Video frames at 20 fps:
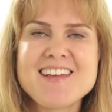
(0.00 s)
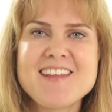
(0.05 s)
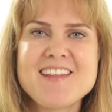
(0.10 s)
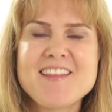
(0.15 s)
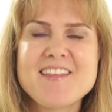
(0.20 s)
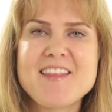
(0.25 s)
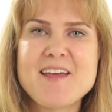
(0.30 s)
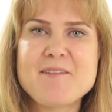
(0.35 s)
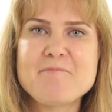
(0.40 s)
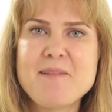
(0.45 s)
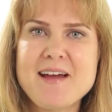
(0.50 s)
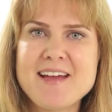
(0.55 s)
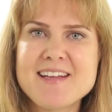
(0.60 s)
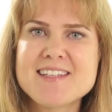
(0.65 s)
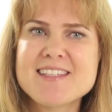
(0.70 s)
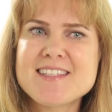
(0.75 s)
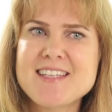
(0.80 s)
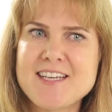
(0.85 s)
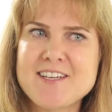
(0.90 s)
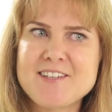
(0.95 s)
That might
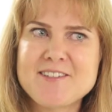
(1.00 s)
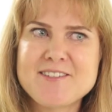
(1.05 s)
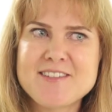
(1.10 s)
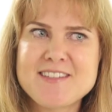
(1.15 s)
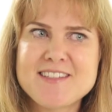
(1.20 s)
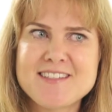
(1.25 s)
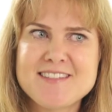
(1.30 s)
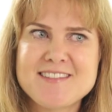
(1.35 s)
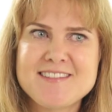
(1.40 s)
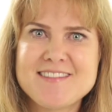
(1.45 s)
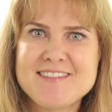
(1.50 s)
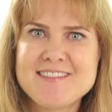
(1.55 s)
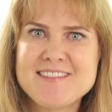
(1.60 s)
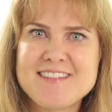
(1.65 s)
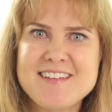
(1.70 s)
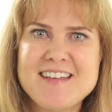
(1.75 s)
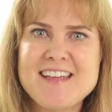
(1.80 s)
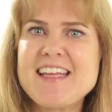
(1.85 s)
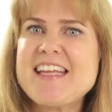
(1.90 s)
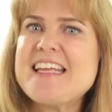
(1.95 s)
sound
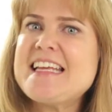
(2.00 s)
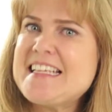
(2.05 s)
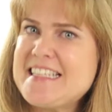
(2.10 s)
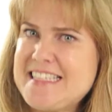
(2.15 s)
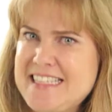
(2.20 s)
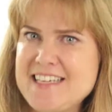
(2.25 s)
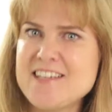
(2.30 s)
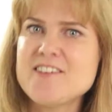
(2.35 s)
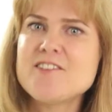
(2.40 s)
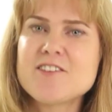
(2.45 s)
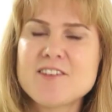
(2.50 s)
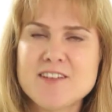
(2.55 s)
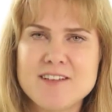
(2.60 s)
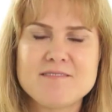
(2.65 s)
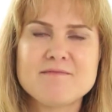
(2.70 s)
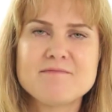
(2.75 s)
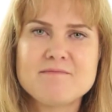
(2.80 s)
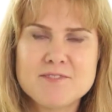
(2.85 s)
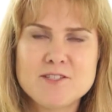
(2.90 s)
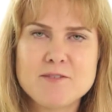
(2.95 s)
easy,
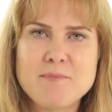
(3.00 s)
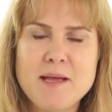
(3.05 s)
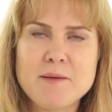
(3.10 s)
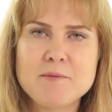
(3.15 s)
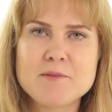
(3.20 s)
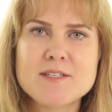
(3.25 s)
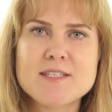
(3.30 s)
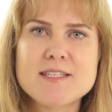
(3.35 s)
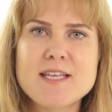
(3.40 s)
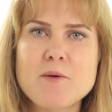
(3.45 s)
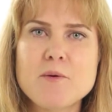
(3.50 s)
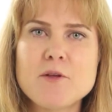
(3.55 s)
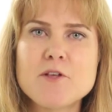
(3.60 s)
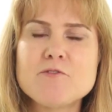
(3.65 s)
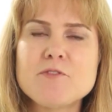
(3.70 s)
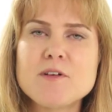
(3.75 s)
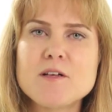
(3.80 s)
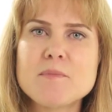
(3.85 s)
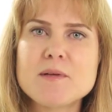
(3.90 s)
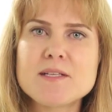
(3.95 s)
to be able to say what you
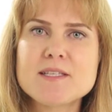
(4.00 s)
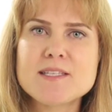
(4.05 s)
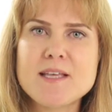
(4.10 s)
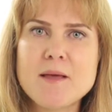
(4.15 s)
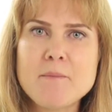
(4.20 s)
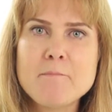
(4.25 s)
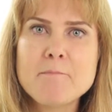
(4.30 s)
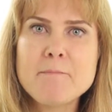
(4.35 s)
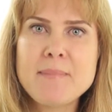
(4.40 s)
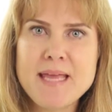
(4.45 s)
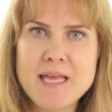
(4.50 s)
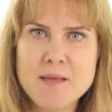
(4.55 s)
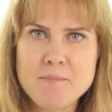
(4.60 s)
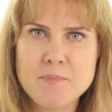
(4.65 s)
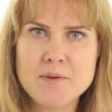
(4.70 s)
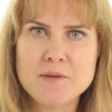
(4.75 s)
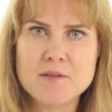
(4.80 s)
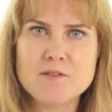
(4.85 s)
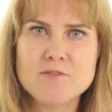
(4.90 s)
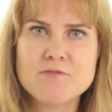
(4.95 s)
feel, but some
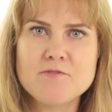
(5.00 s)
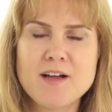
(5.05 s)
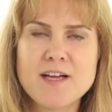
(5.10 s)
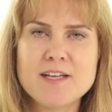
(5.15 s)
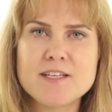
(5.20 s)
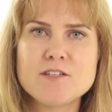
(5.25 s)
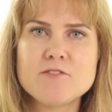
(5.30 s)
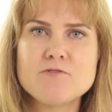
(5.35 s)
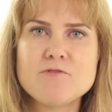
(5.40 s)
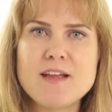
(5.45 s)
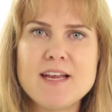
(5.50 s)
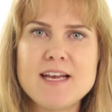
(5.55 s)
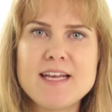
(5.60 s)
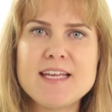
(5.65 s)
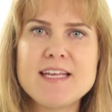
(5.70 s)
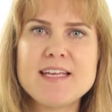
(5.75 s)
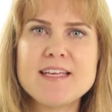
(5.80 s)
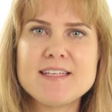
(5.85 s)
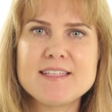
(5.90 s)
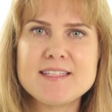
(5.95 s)
people find it
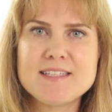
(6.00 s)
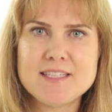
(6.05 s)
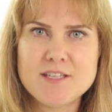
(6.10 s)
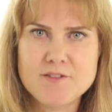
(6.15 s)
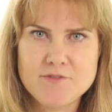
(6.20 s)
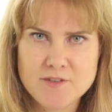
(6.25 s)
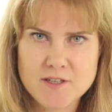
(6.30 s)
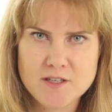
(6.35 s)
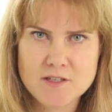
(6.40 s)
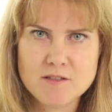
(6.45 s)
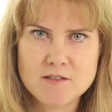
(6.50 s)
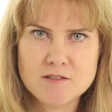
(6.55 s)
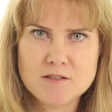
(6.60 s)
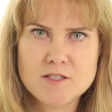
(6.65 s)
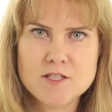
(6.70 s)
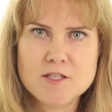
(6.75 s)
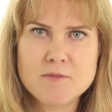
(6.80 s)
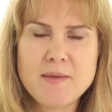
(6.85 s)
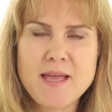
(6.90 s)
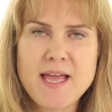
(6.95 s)
really difficult
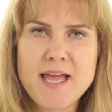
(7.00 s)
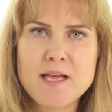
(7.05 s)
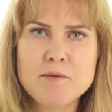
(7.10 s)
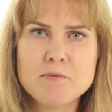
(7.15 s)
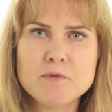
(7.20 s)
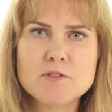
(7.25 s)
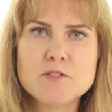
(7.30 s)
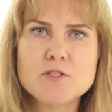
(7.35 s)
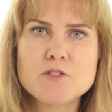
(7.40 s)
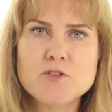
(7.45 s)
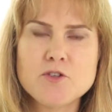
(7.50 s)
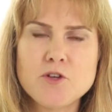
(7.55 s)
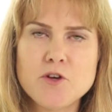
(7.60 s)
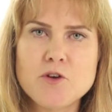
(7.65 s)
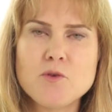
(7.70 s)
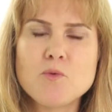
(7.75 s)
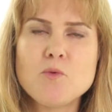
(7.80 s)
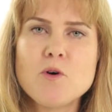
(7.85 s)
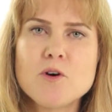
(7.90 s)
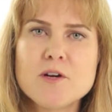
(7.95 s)
to be able to know
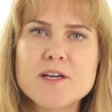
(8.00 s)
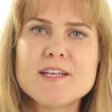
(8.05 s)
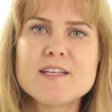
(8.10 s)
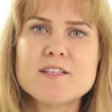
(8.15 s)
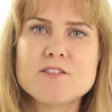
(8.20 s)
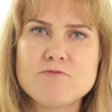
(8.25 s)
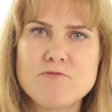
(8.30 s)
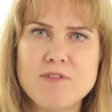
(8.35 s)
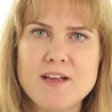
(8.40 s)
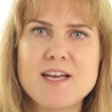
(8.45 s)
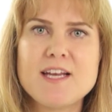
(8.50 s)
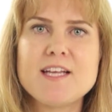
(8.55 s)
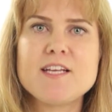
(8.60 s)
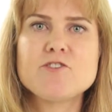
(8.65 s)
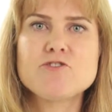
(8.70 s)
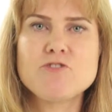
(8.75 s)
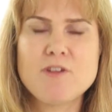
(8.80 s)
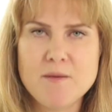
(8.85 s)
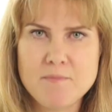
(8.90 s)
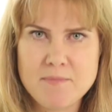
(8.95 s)
what is really
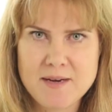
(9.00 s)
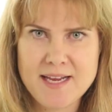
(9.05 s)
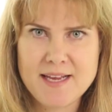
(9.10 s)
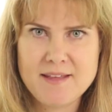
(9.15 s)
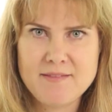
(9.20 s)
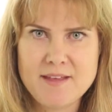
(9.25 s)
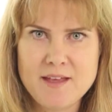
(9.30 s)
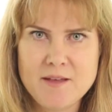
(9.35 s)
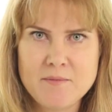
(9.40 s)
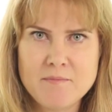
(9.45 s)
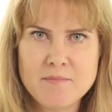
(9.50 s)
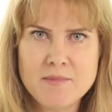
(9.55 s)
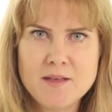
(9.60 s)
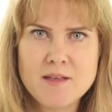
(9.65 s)
troubling them.